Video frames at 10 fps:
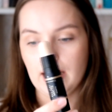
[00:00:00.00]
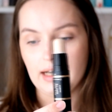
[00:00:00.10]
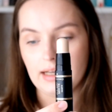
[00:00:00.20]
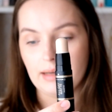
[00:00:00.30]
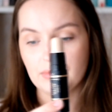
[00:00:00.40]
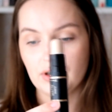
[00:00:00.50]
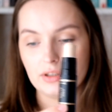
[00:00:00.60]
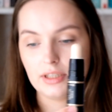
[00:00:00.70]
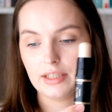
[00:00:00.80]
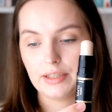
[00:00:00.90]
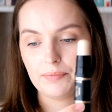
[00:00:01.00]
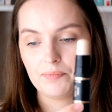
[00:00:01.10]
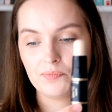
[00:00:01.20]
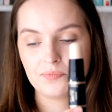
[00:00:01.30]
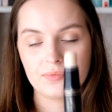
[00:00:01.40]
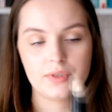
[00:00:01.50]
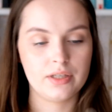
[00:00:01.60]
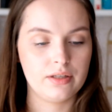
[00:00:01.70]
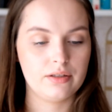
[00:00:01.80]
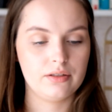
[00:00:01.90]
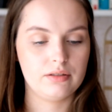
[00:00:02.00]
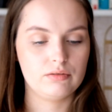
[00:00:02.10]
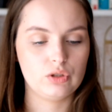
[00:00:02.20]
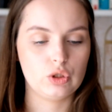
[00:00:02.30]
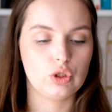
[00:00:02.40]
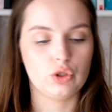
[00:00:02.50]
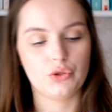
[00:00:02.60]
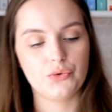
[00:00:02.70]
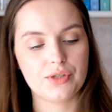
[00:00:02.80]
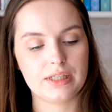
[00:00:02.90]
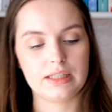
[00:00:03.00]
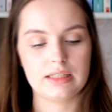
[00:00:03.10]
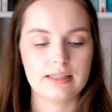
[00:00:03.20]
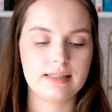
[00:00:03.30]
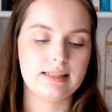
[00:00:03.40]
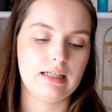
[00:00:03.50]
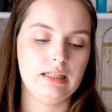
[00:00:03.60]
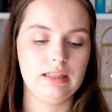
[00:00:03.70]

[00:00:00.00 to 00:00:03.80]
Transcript: I'm gonna use it